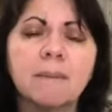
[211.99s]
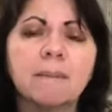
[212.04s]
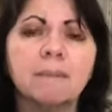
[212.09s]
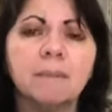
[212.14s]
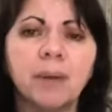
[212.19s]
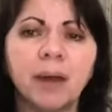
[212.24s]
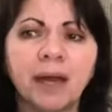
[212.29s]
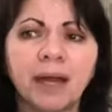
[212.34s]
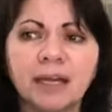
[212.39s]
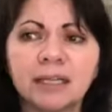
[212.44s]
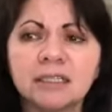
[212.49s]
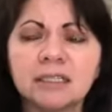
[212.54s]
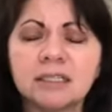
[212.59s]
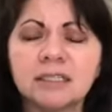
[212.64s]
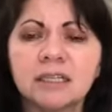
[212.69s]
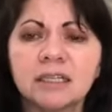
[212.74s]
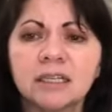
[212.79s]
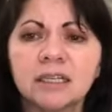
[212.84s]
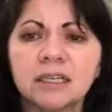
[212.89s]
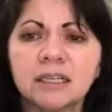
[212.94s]
But
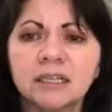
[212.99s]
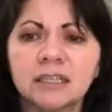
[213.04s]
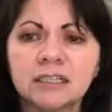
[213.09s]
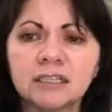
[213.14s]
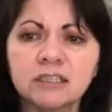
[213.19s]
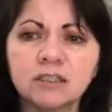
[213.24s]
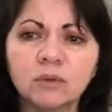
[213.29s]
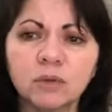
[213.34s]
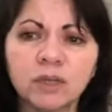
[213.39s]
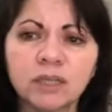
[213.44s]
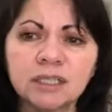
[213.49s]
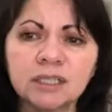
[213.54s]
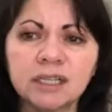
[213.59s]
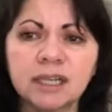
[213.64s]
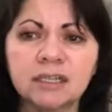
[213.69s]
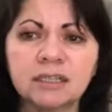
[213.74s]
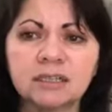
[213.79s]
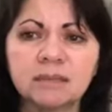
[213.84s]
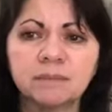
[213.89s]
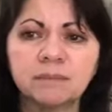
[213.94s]
this is what he
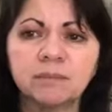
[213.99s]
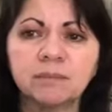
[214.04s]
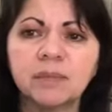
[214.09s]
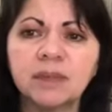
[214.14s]
says.